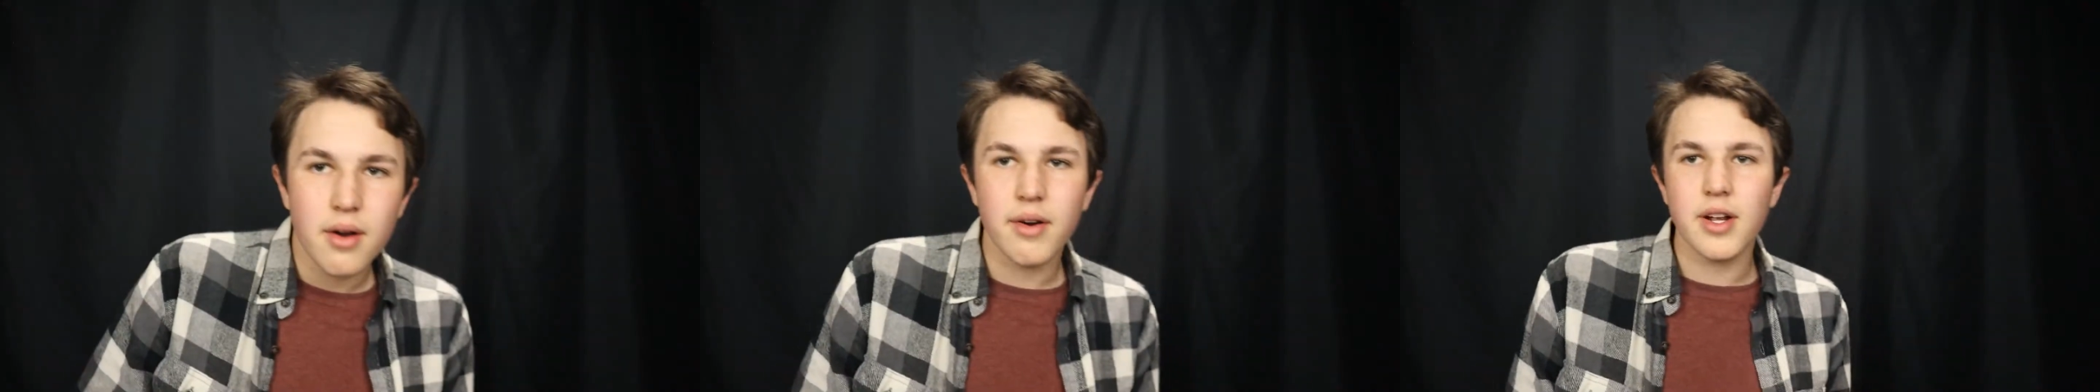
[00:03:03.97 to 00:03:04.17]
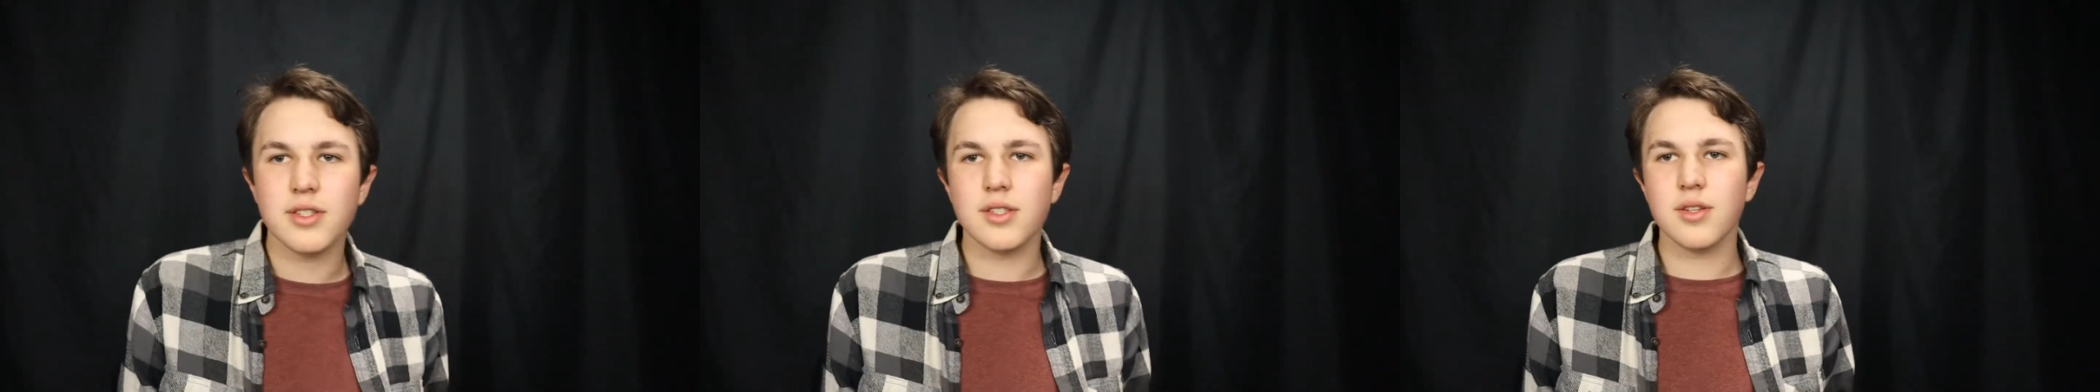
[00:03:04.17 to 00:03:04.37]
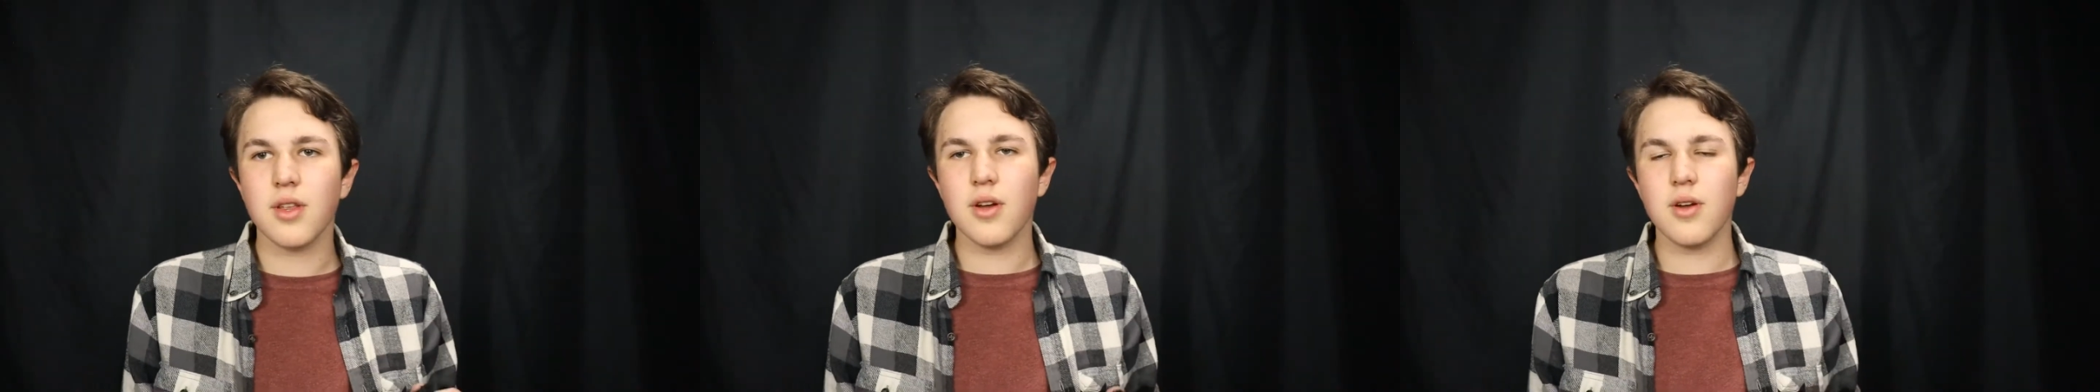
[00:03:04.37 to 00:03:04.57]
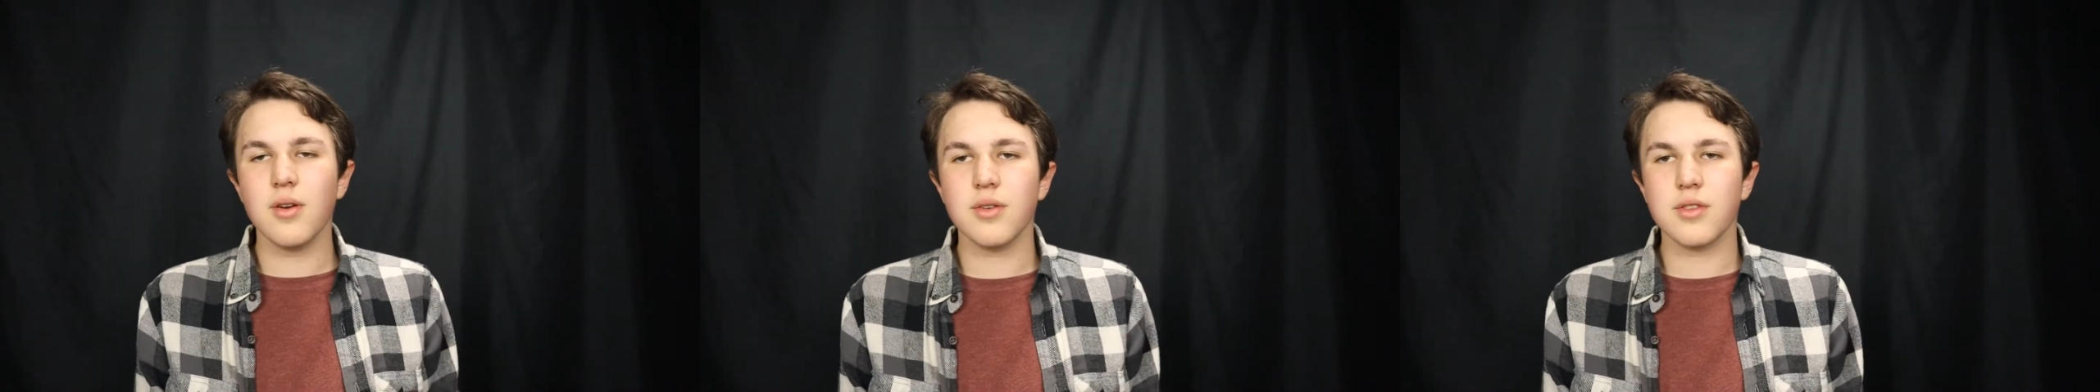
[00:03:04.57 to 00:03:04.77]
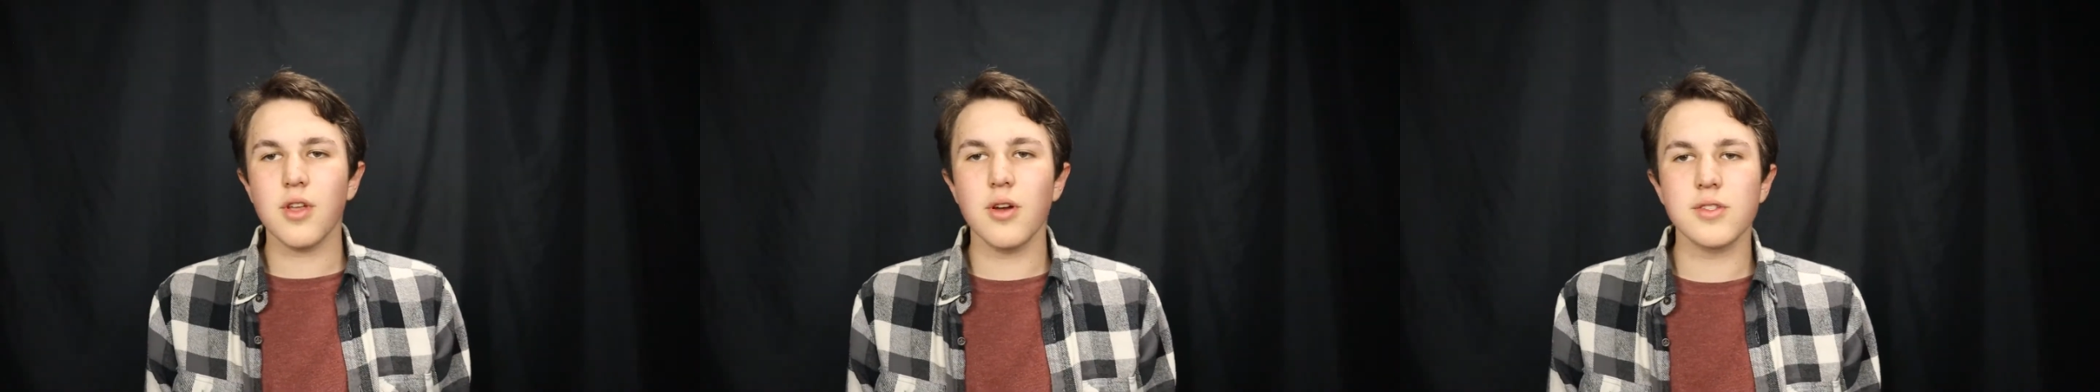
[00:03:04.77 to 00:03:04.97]
All right, so
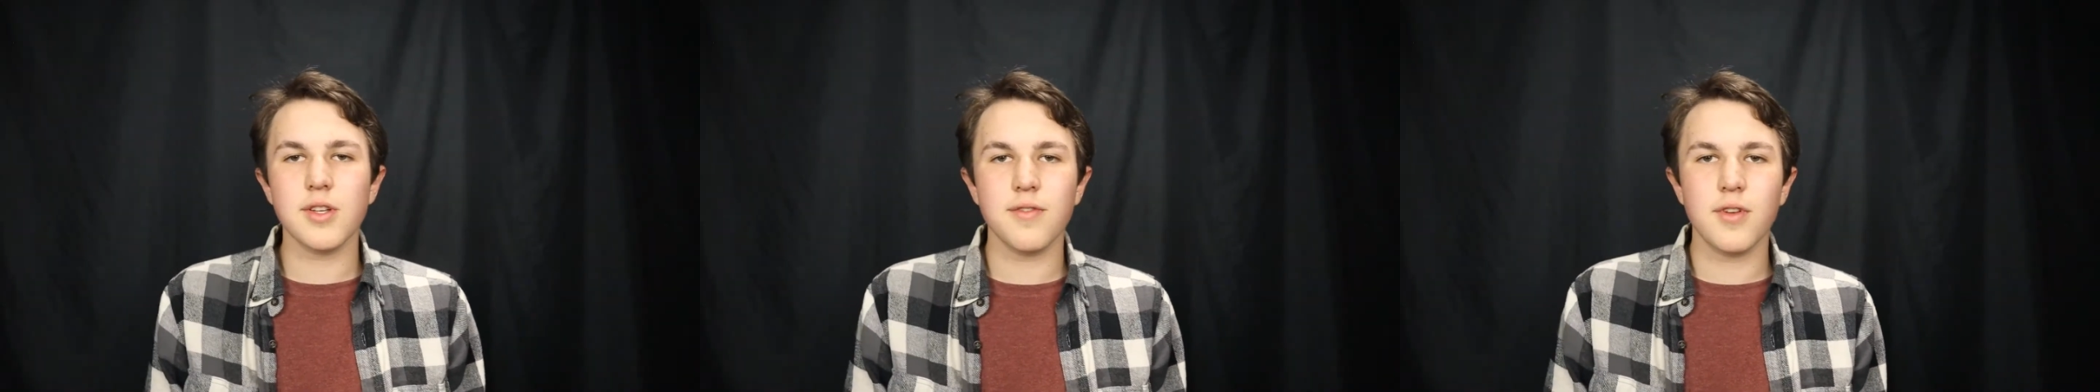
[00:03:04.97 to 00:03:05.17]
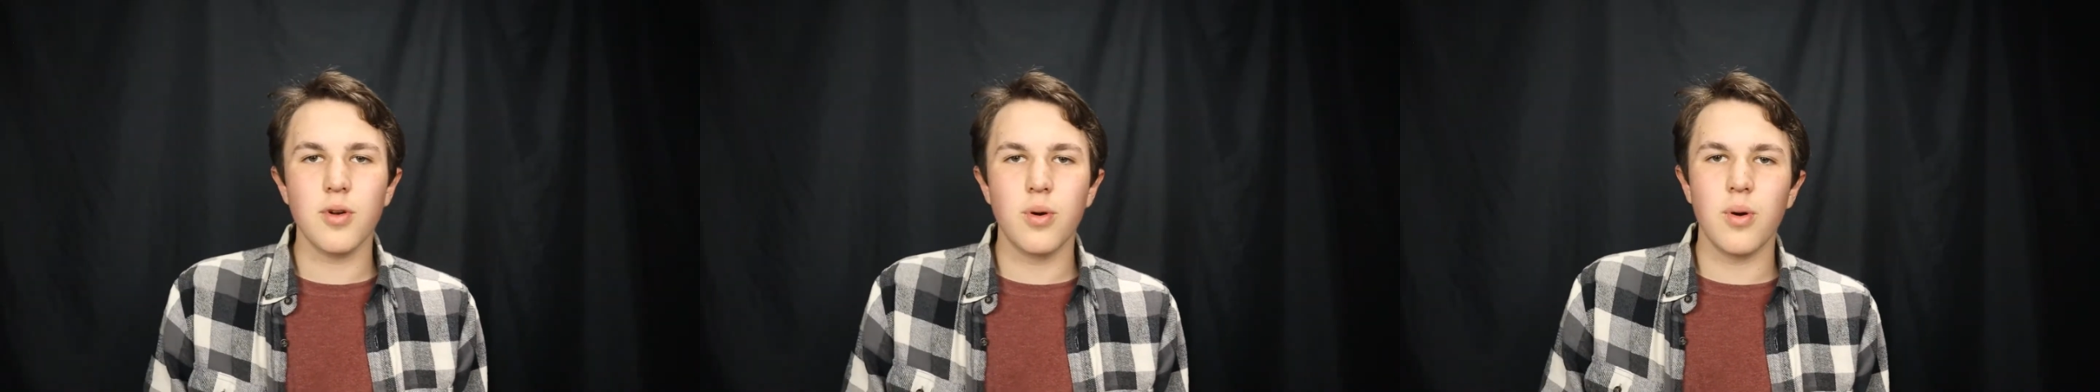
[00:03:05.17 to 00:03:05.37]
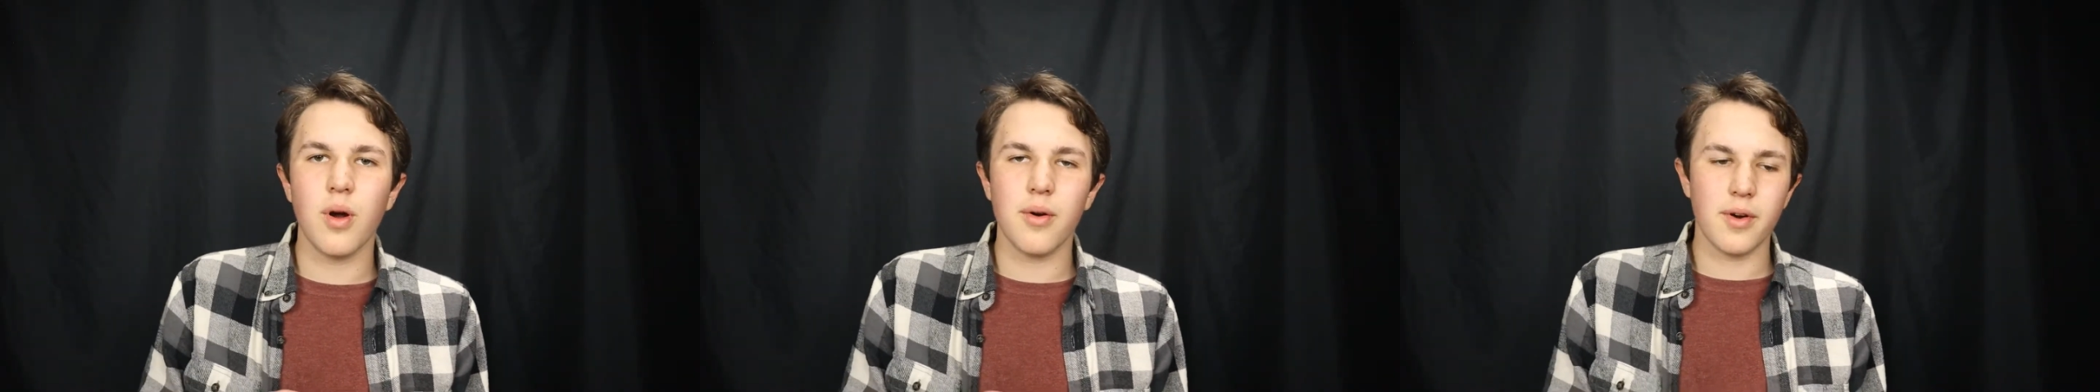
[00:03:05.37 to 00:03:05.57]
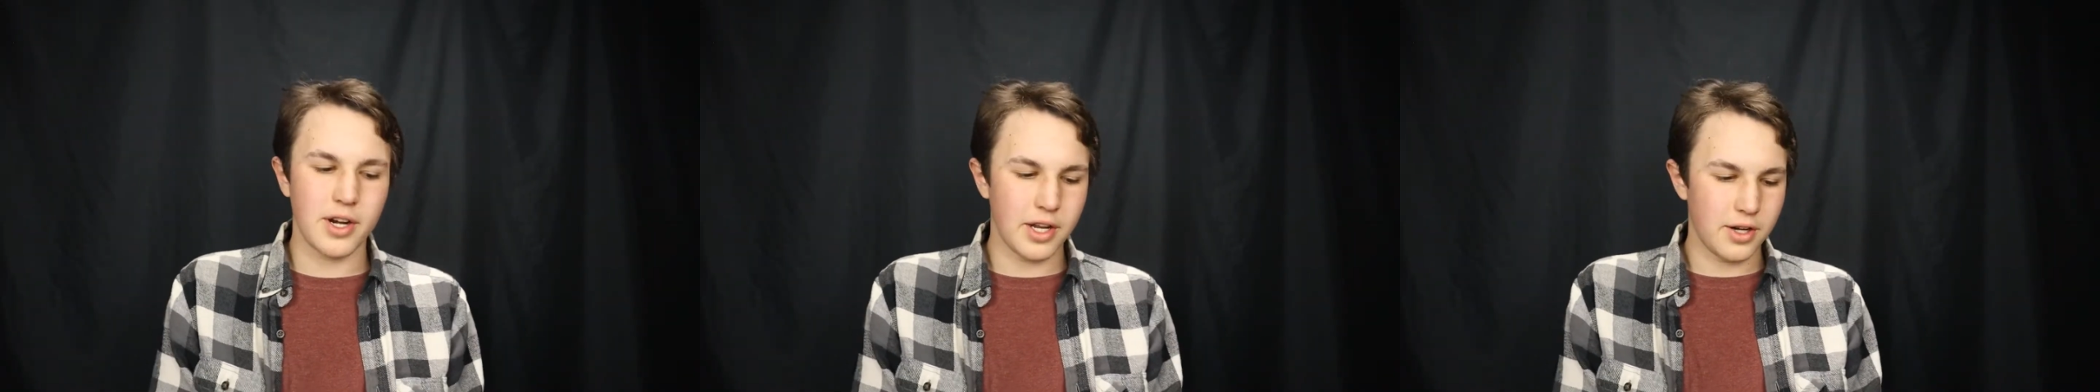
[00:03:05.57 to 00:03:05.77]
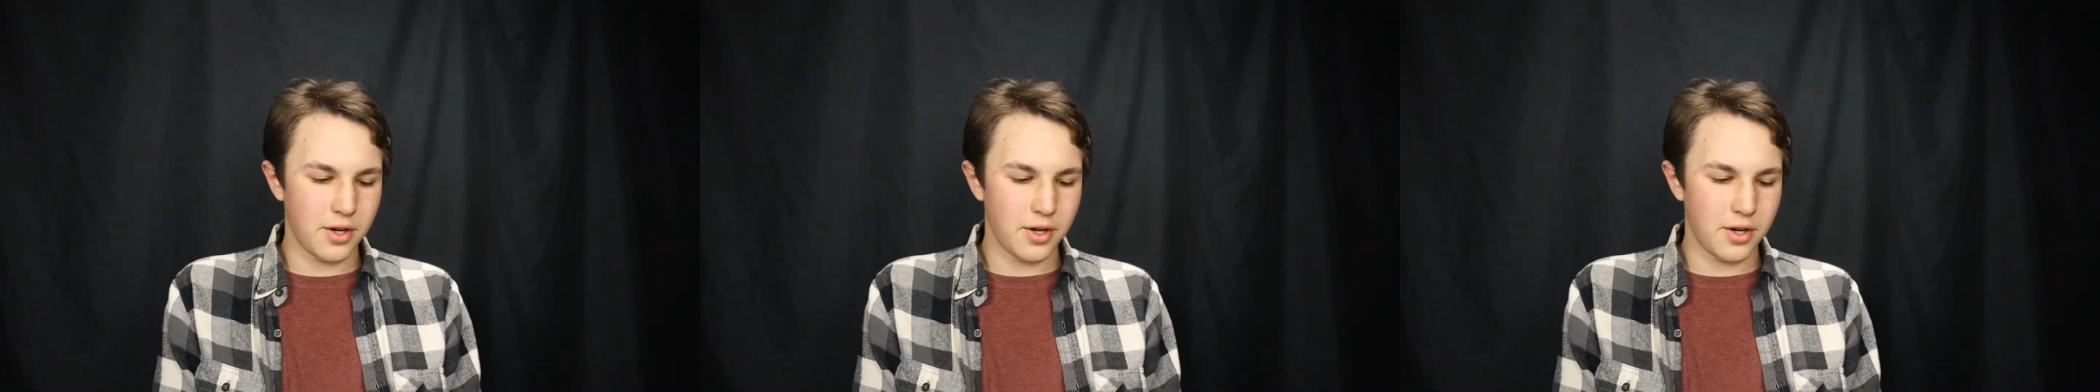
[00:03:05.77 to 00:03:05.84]
th those of you who already